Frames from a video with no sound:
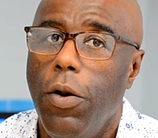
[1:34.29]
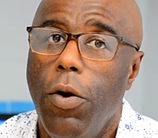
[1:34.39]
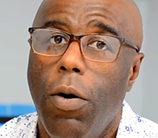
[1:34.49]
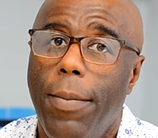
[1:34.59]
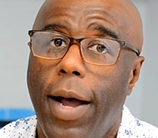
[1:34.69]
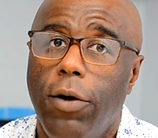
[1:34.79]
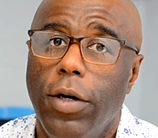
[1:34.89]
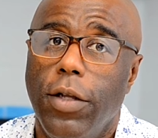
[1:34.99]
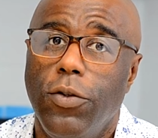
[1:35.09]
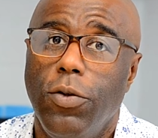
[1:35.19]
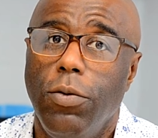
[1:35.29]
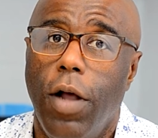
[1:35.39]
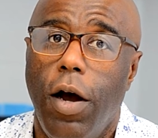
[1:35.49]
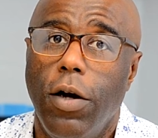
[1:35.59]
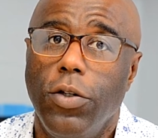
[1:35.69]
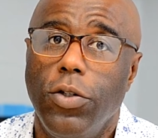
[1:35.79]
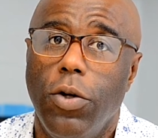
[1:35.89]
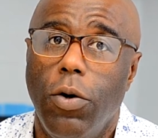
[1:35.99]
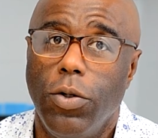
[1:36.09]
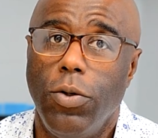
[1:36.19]
No amount is too large
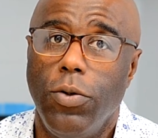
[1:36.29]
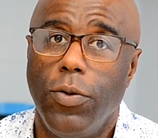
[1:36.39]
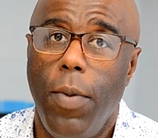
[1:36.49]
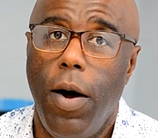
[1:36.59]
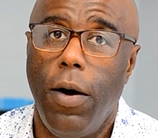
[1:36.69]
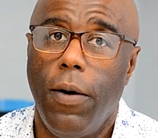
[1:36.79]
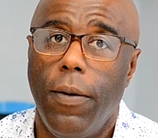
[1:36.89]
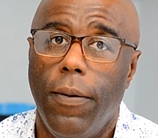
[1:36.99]
or too small.